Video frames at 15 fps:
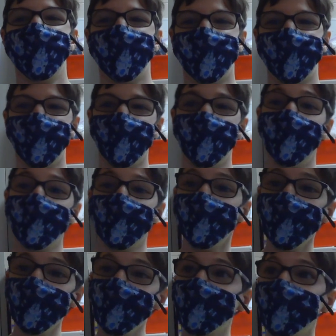This is Channel
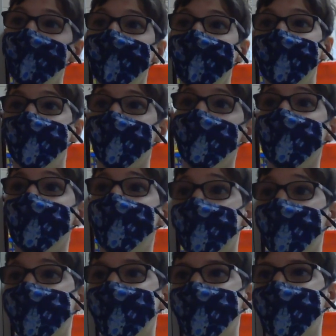F10 News, signing
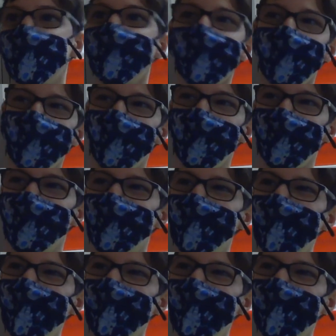off. Don't worry, viewers.